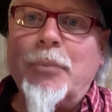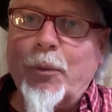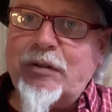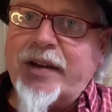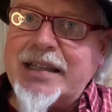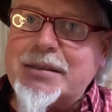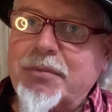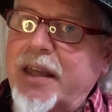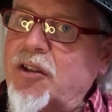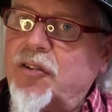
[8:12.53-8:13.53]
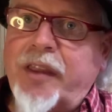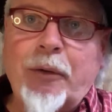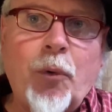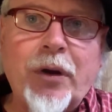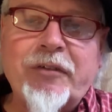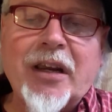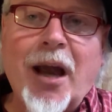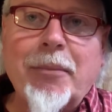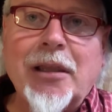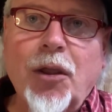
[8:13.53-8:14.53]
But we've got some things that they won't even
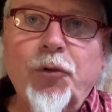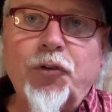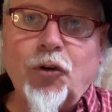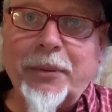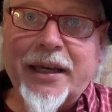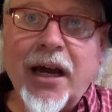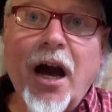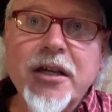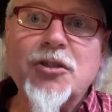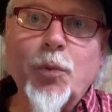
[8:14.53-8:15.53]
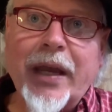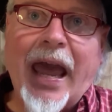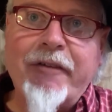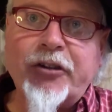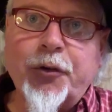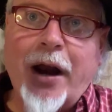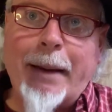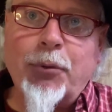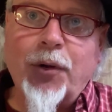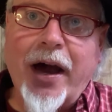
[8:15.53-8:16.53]
come close to because we have a
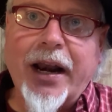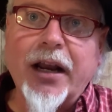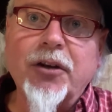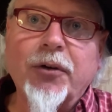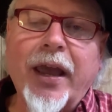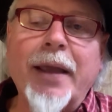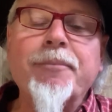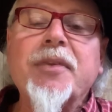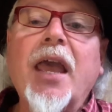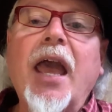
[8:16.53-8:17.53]
dry product, okay?